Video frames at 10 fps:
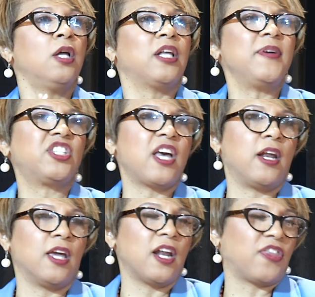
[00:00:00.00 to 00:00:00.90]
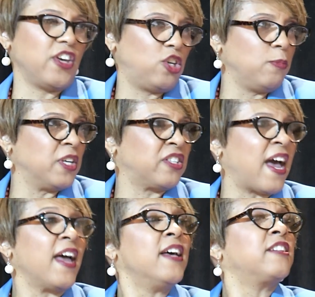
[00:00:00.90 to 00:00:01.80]
Let me say it again. I think you missed
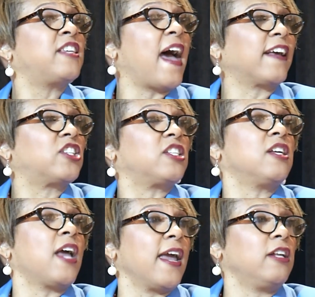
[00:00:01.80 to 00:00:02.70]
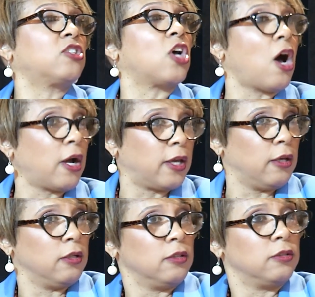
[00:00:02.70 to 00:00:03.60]
that. Texting ain't talking.